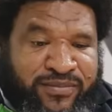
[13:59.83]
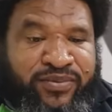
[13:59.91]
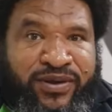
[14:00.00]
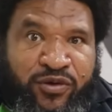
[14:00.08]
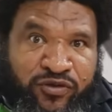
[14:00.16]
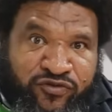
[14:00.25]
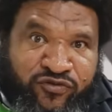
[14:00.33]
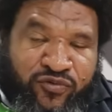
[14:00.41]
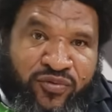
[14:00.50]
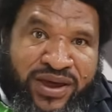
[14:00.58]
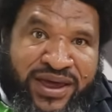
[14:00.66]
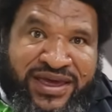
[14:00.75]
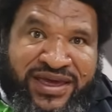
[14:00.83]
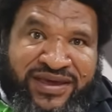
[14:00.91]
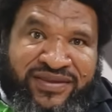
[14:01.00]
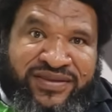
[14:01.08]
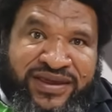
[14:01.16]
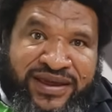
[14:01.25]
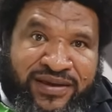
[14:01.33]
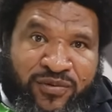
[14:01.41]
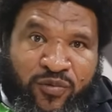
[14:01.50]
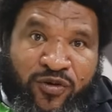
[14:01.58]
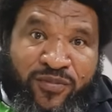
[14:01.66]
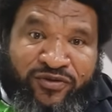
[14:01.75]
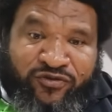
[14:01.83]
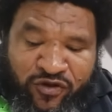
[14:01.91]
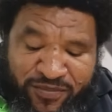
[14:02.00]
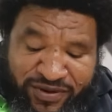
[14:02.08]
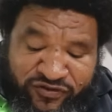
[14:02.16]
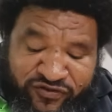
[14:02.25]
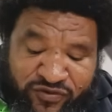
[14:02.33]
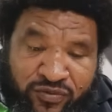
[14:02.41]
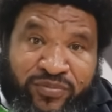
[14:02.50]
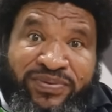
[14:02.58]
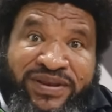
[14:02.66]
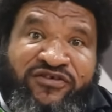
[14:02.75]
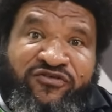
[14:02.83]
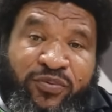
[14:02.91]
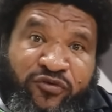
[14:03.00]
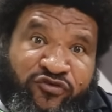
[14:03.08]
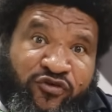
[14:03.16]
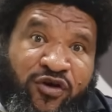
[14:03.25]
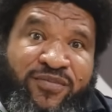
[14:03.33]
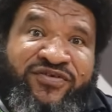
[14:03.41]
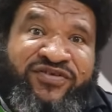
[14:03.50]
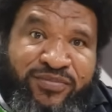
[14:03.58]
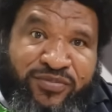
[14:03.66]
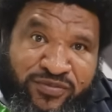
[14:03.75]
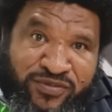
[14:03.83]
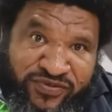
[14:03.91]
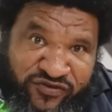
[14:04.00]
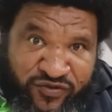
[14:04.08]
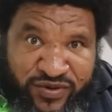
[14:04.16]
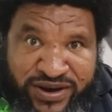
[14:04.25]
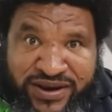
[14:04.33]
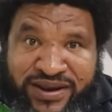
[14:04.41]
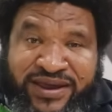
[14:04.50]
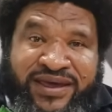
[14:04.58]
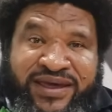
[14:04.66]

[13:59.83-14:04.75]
bring onto the WokabautTokabaut Show, please post your comments at the bottom of the screen